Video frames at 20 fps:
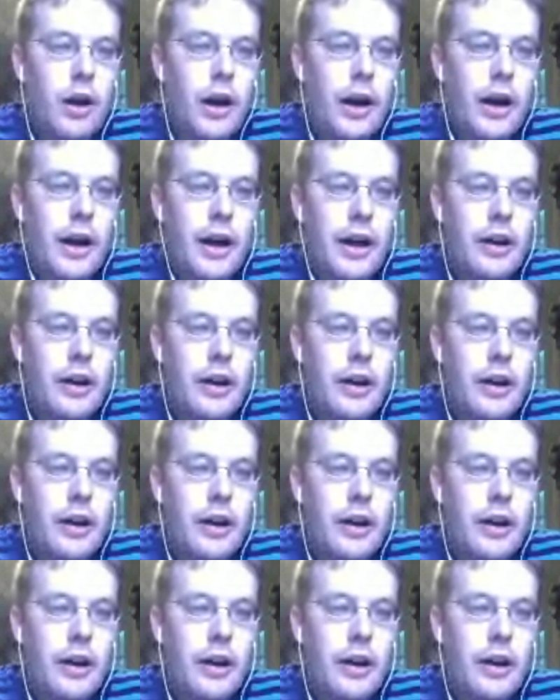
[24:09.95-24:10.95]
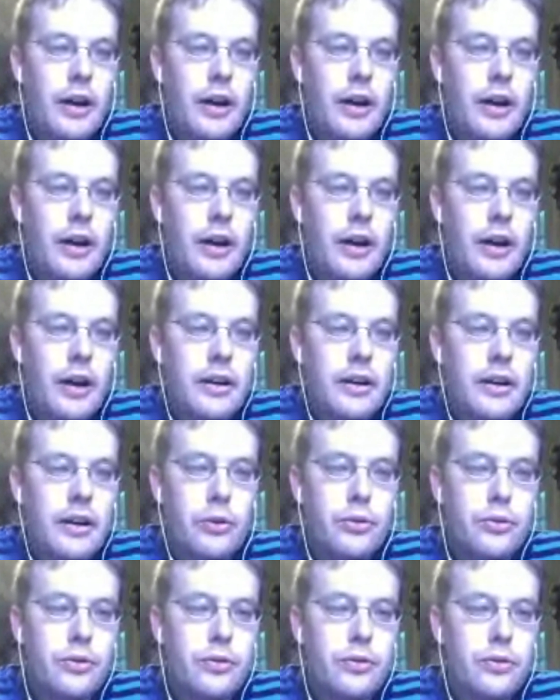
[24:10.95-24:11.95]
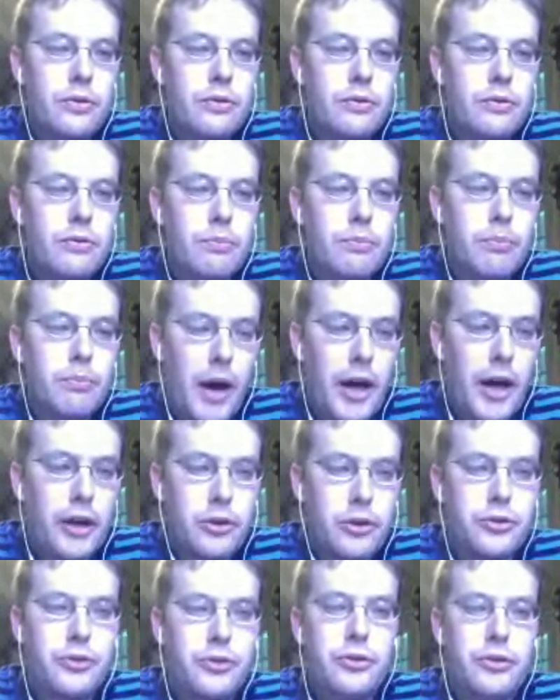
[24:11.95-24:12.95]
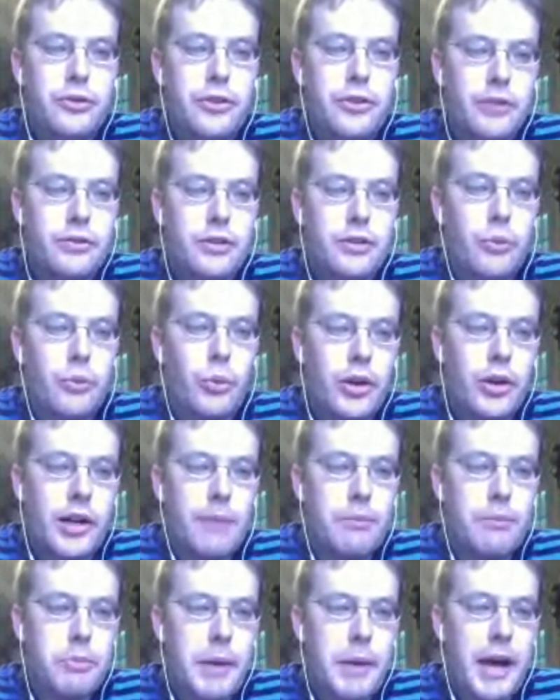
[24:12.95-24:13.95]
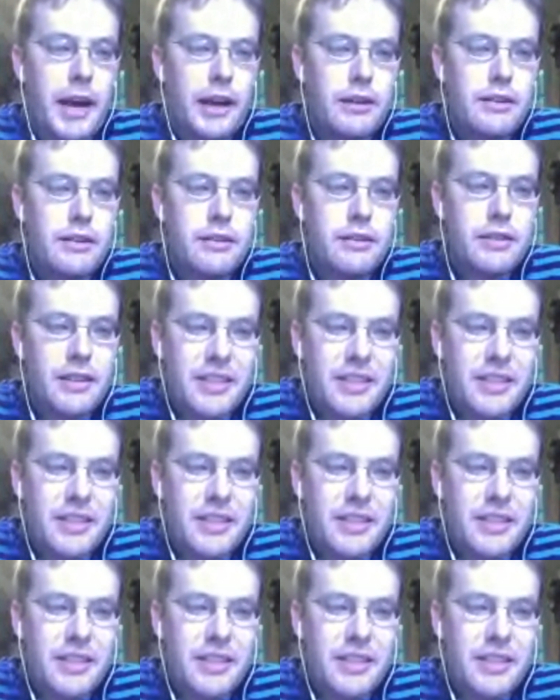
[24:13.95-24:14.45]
one of those models does what comes back.